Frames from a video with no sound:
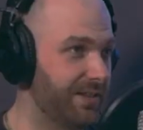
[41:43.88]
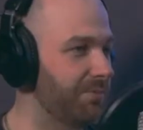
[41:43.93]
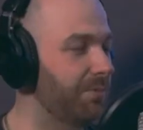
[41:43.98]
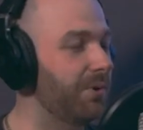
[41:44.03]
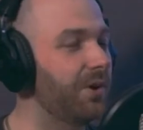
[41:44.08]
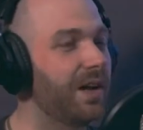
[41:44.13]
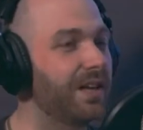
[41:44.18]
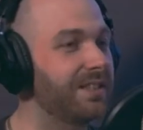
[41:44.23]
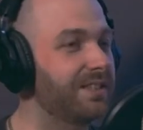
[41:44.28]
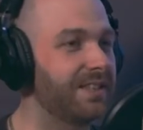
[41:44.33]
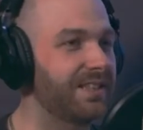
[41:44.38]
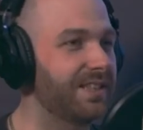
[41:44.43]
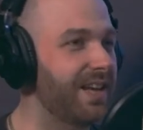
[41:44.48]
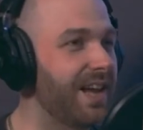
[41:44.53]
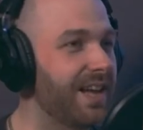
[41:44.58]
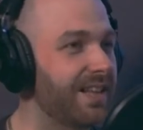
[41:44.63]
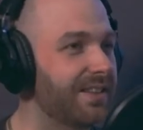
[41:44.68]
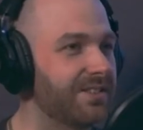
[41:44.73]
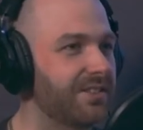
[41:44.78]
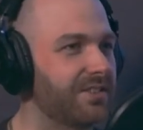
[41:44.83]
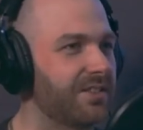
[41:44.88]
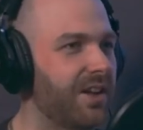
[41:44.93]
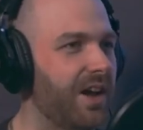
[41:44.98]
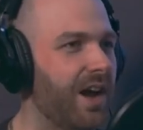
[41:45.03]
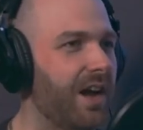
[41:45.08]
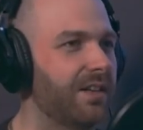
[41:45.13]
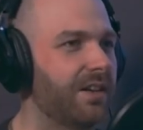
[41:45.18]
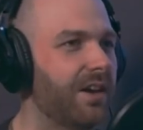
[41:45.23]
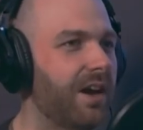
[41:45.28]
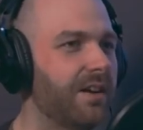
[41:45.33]
Well, yeah. There's no.
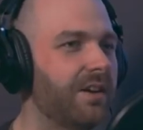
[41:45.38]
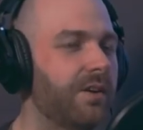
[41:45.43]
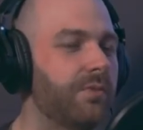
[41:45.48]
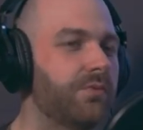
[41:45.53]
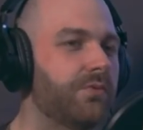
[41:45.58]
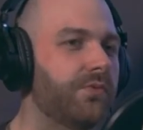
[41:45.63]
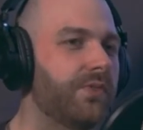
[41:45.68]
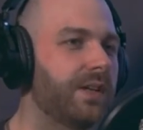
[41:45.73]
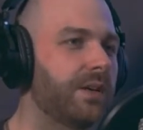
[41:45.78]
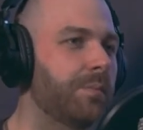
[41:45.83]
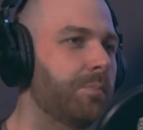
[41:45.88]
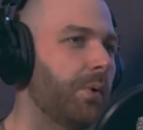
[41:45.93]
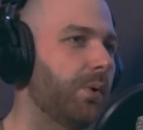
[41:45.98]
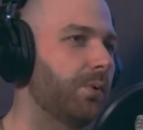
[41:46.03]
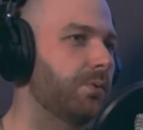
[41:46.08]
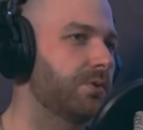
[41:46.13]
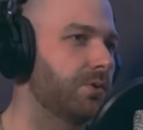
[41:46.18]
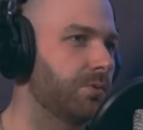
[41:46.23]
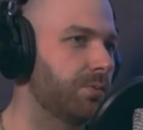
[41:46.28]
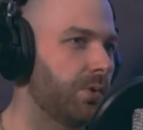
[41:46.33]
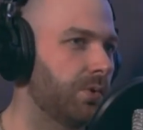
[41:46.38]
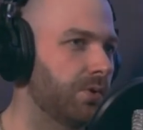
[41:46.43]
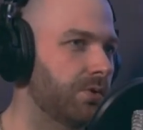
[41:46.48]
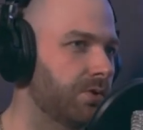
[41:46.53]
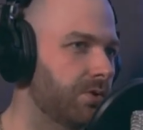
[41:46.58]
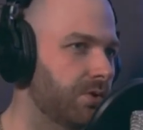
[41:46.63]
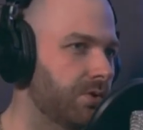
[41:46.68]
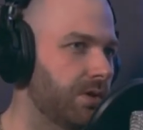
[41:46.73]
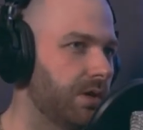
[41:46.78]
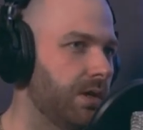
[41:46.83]
I don't, I don't feel a pull
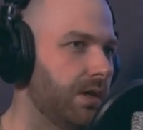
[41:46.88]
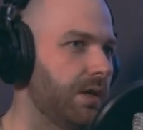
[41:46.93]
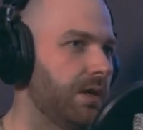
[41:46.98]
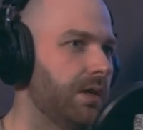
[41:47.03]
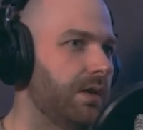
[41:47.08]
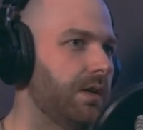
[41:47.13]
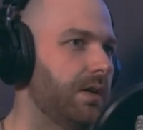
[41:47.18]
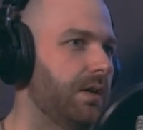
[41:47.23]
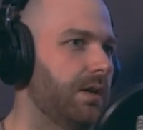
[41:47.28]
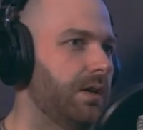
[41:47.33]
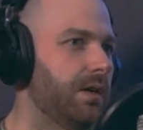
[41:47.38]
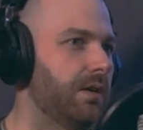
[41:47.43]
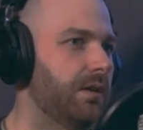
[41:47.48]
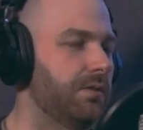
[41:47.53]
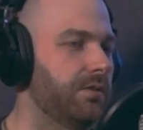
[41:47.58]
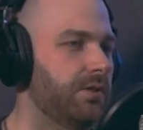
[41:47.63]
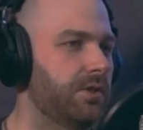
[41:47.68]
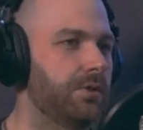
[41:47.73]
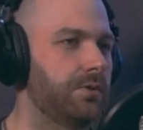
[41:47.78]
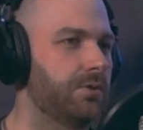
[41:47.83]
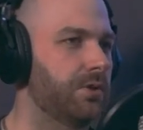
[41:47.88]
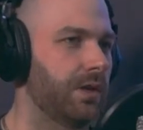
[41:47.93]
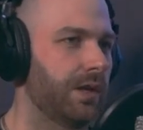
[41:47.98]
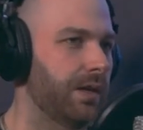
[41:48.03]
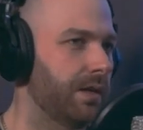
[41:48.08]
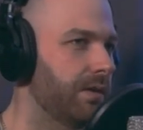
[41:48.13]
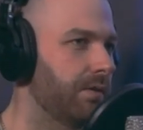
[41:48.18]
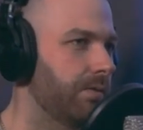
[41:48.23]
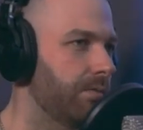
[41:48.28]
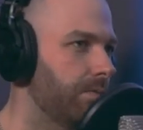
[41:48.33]
towards
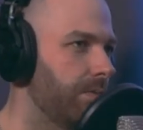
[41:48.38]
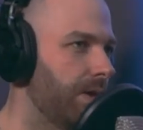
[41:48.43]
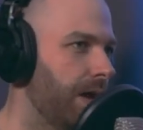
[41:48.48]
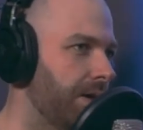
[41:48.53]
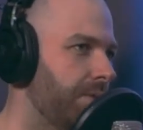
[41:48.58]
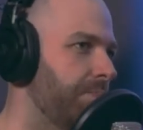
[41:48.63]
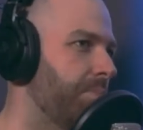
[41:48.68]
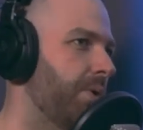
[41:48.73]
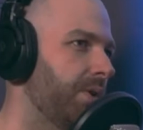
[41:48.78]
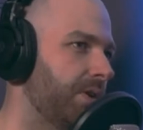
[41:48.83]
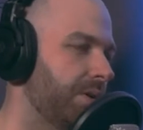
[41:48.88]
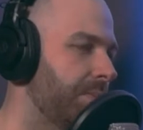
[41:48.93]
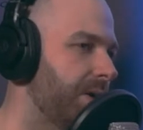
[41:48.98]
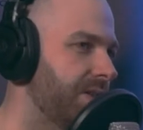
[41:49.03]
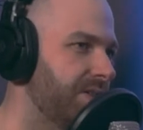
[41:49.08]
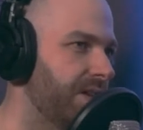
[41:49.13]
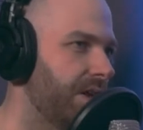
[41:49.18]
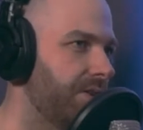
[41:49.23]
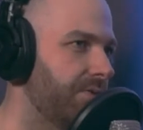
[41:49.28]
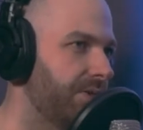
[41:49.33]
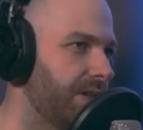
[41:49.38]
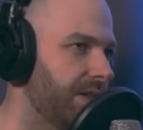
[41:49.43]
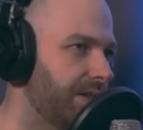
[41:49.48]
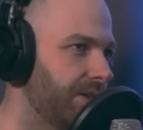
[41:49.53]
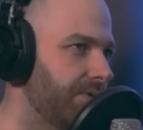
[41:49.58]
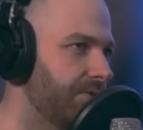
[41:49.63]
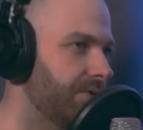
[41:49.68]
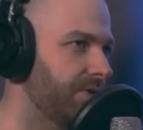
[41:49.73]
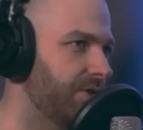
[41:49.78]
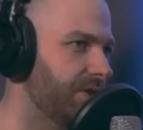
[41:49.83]
usually like putting myself in a
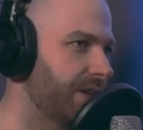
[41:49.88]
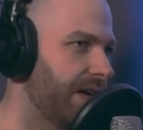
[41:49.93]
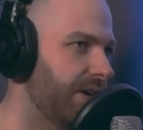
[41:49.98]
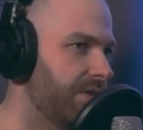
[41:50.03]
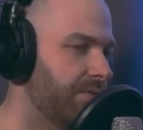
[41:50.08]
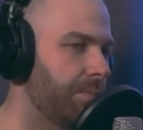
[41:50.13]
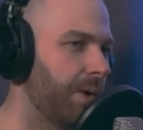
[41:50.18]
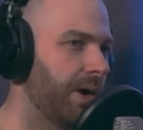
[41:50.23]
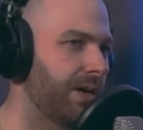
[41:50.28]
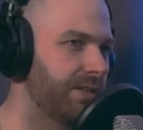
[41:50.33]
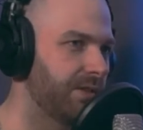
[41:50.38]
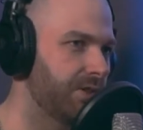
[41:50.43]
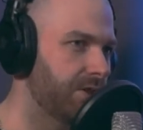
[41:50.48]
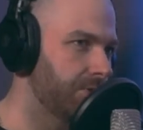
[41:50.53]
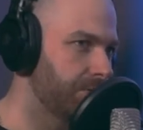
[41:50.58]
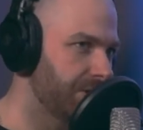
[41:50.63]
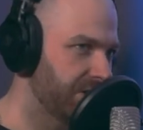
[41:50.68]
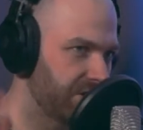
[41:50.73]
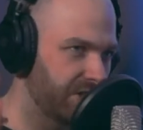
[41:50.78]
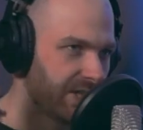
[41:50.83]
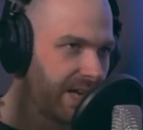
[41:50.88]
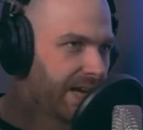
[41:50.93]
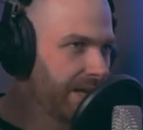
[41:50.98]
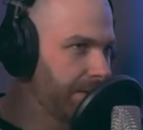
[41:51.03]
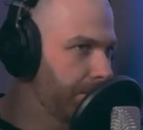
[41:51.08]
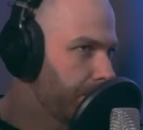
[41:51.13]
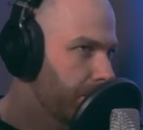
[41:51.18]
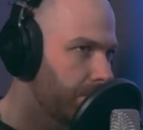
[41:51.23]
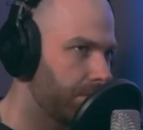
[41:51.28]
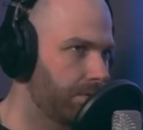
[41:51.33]
different state of mind to
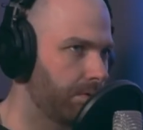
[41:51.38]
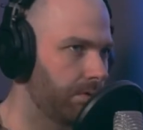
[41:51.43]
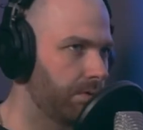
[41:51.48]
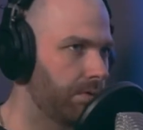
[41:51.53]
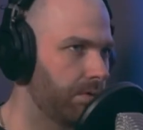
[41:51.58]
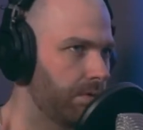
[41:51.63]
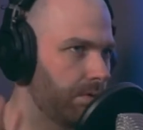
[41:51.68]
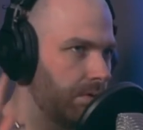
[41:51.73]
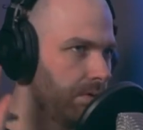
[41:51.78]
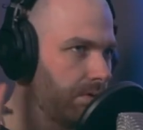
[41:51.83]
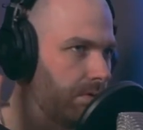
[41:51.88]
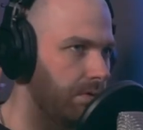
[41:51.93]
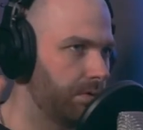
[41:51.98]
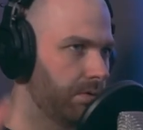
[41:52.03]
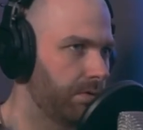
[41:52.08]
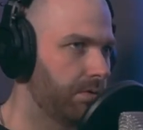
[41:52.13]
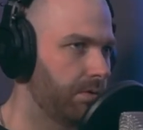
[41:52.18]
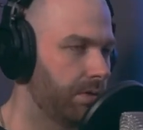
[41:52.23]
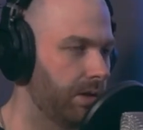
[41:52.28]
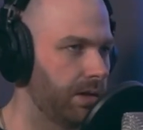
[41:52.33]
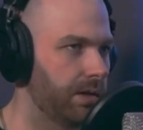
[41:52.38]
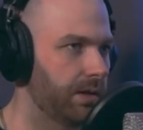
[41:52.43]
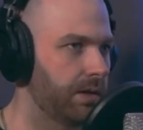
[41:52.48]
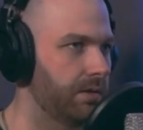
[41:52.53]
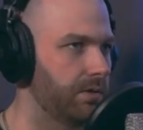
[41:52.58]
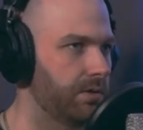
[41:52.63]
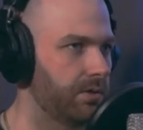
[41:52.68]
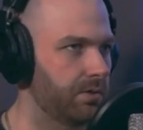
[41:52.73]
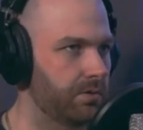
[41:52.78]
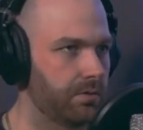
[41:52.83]
escape. Yeah like
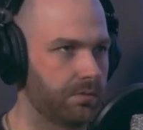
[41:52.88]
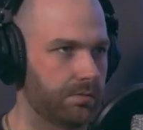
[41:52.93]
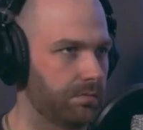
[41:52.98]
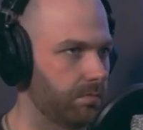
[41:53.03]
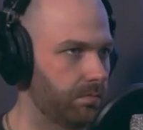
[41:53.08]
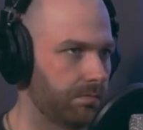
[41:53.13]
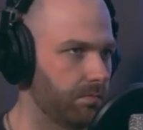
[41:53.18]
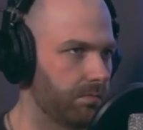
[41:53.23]
it's